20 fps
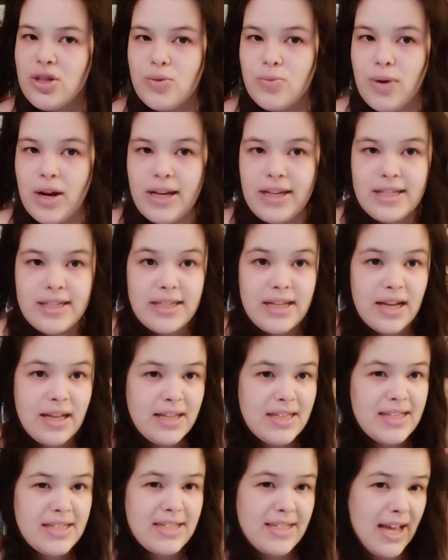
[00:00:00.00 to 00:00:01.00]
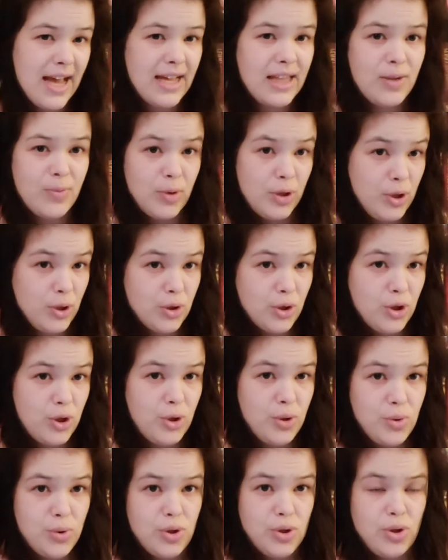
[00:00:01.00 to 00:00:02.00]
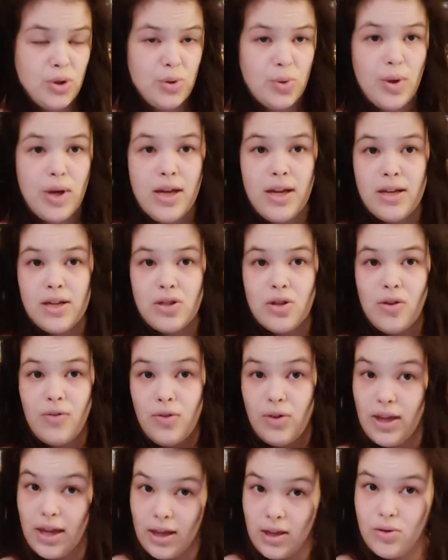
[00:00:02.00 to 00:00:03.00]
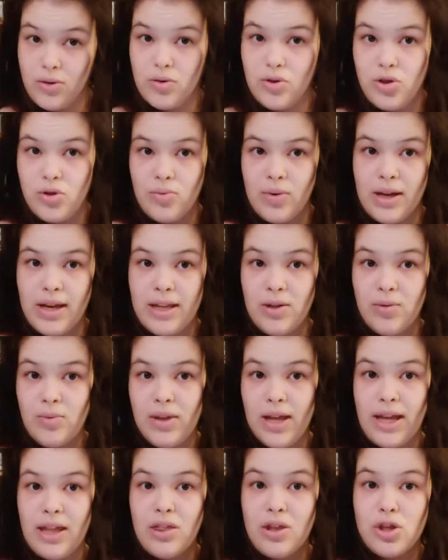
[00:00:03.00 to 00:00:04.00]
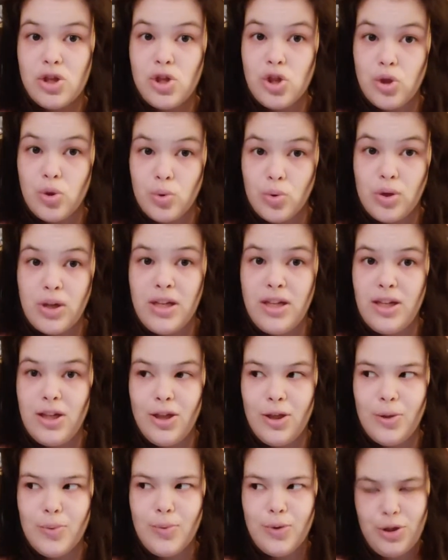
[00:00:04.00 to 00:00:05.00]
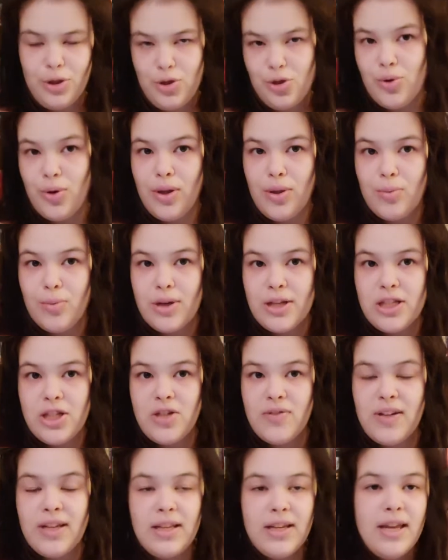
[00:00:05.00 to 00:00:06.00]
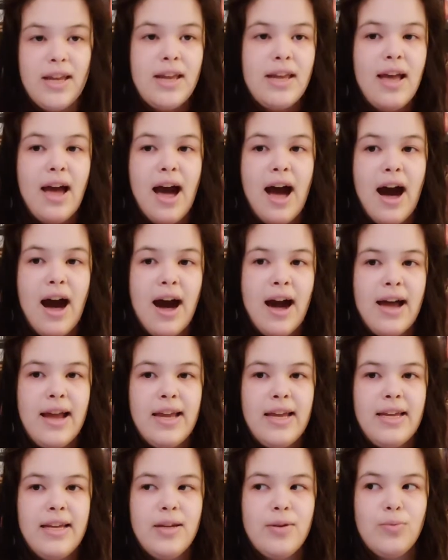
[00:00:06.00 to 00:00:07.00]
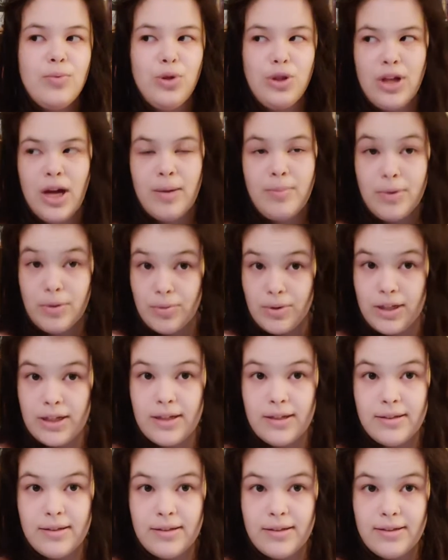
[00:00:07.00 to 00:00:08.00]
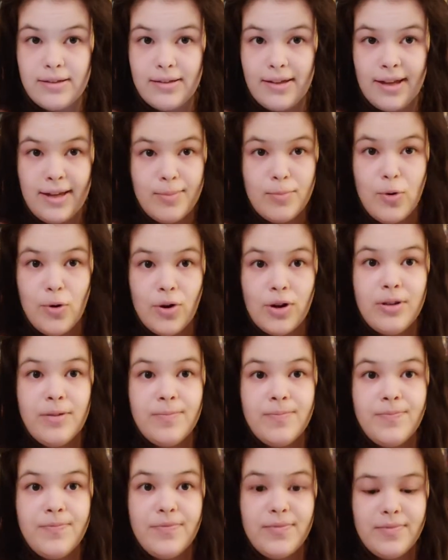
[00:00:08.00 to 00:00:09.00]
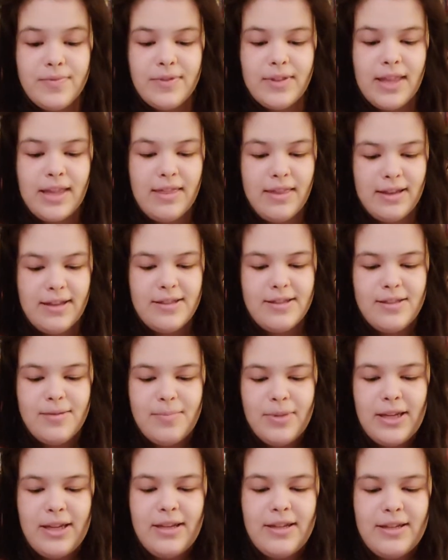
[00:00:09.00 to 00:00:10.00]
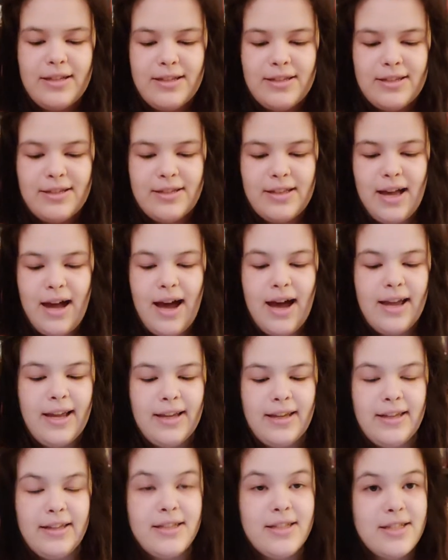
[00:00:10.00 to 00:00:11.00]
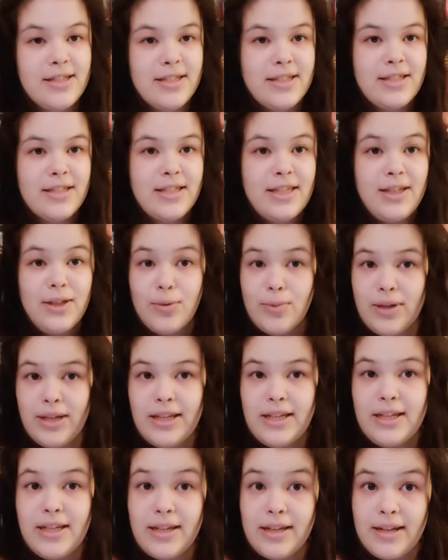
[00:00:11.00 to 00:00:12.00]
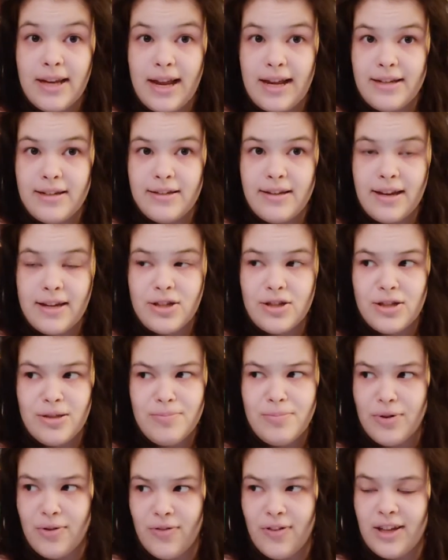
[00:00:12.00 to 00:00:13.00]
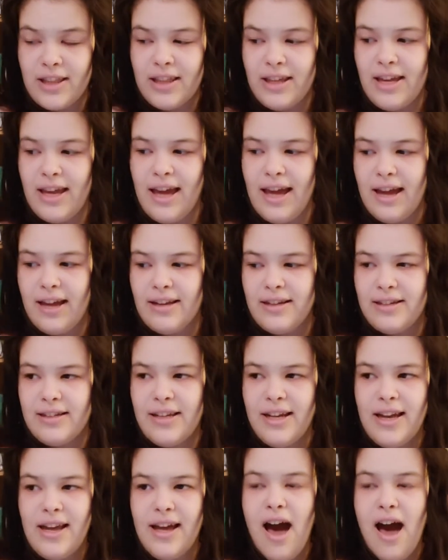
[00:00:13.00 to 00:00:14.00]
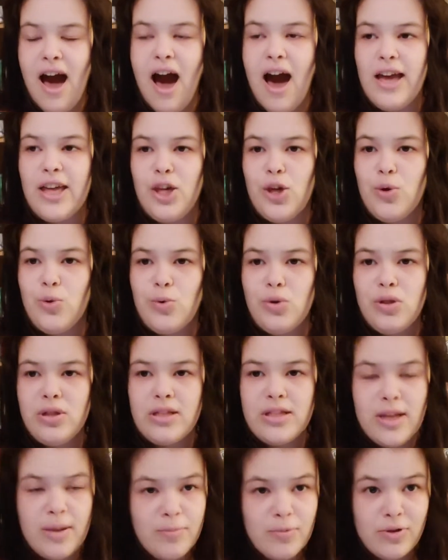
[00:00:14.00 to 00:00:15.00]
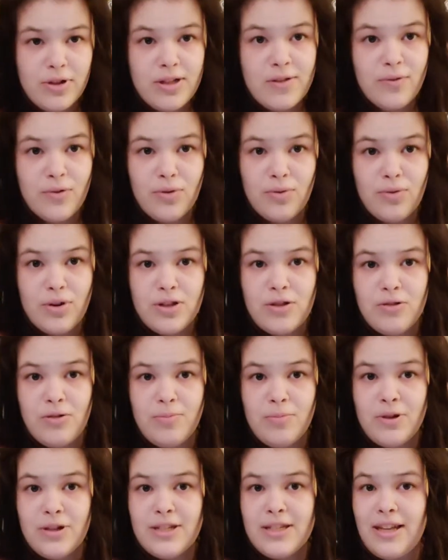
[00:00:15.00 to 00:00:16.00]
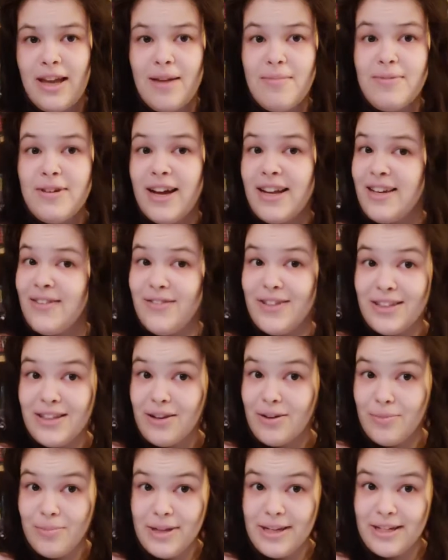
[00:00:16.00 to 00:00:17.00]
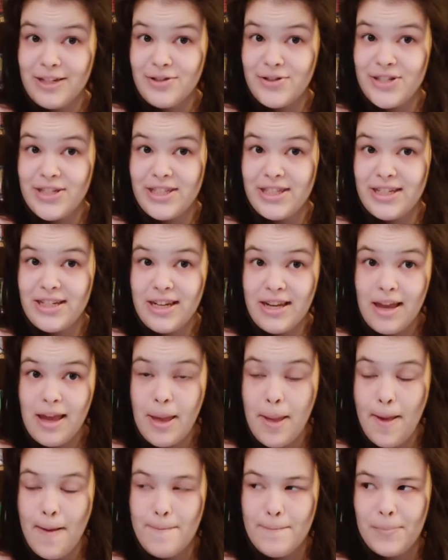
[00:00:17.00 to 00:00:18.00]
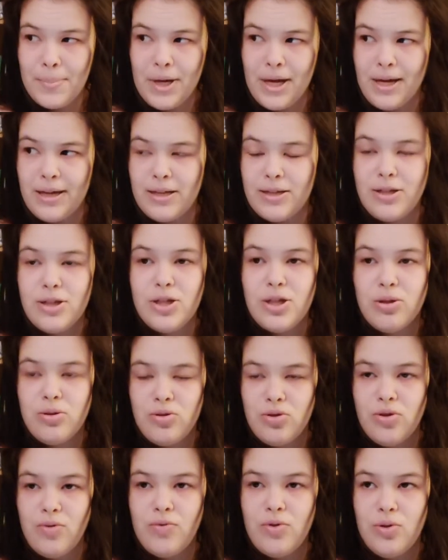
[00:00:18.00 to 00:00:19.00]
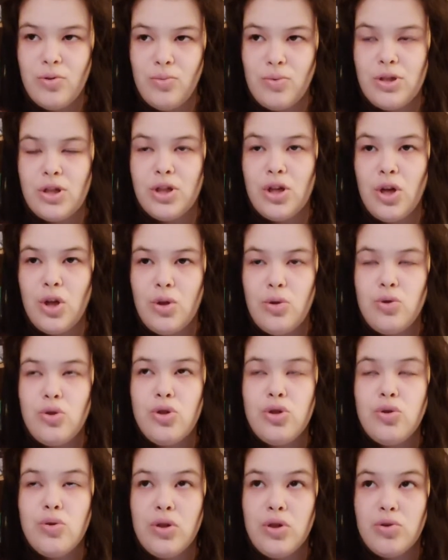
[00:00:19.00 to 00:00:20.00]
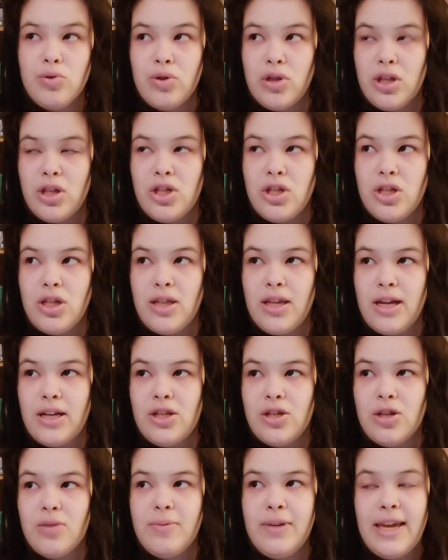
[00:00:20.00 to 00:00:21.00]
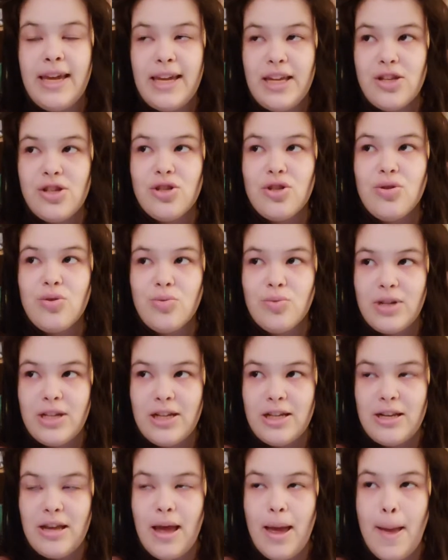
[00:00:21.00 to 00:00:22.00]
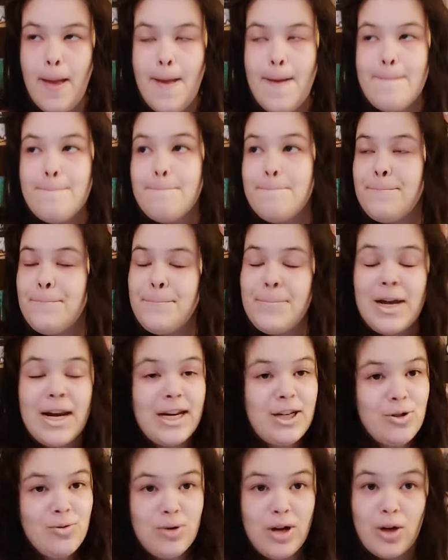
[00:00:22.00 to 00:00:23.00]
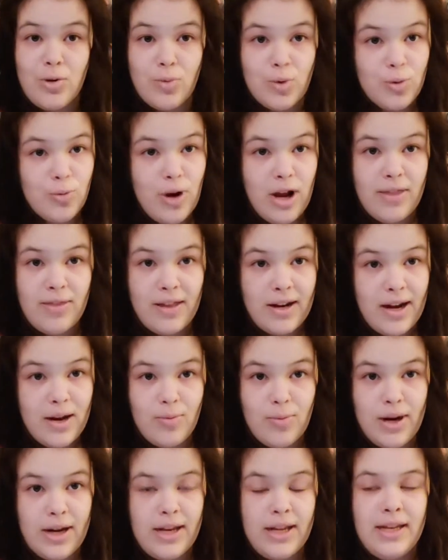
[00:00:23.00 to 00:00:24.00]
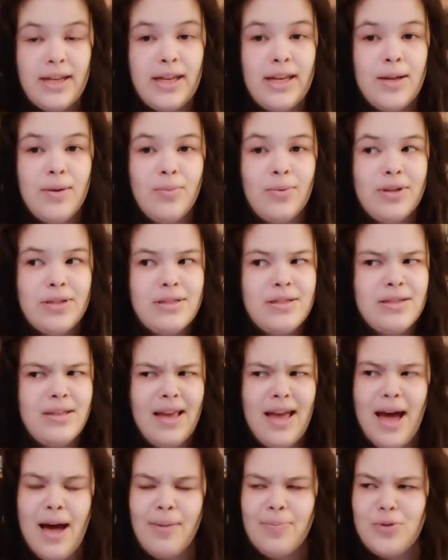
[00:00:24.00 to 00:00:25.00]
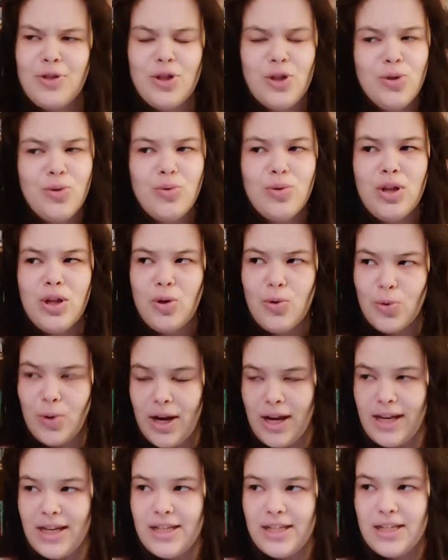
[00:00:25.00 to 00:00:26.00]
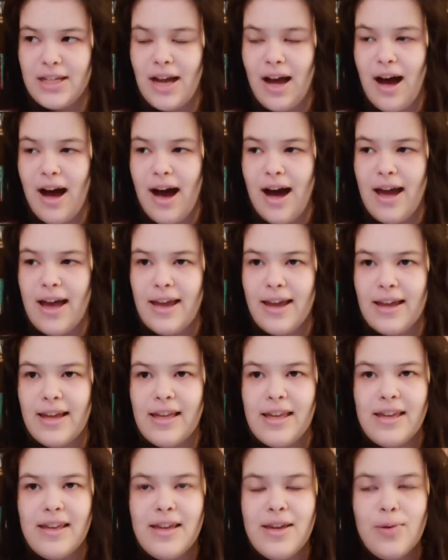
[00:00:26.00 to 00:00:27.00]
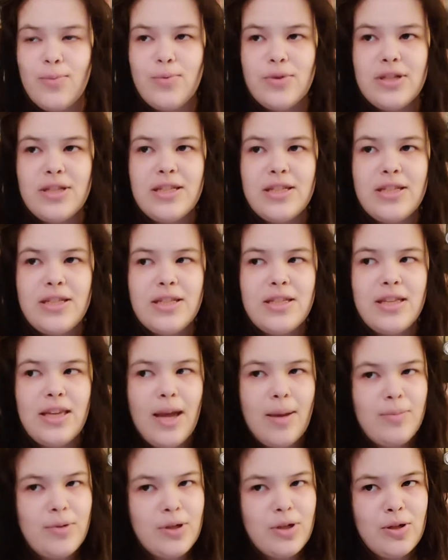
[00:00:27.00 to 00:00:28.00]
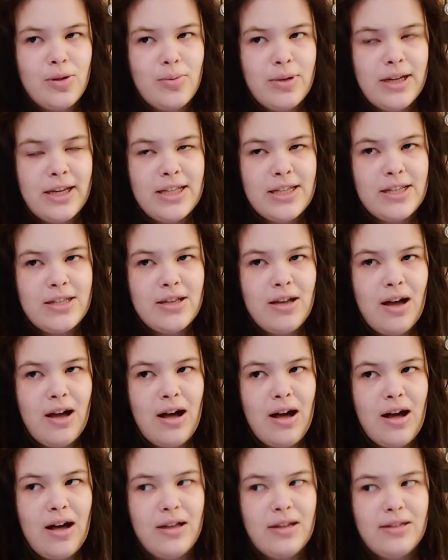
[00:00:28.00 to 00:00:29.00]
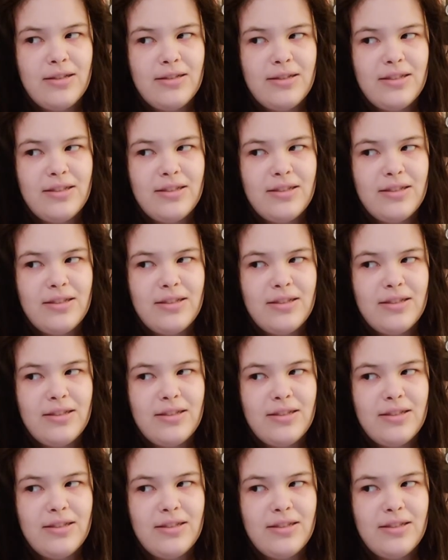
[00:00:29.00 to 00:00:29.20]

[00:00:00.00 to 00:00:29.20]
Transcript: his writing style. It's exactly what you're used to. So if you get used to it and you like the story, you will enjoy the rest of it. I will not be reading any more than this because I see no need. It ended actually perfectly, and I googled summaries for the rest of the books. I am not even a little bit interested. But Children of Dune was a conclusion to a trilogy that took me ages to read, but I do not regret that I read it. It was absolutely great. I was skeptical when I saw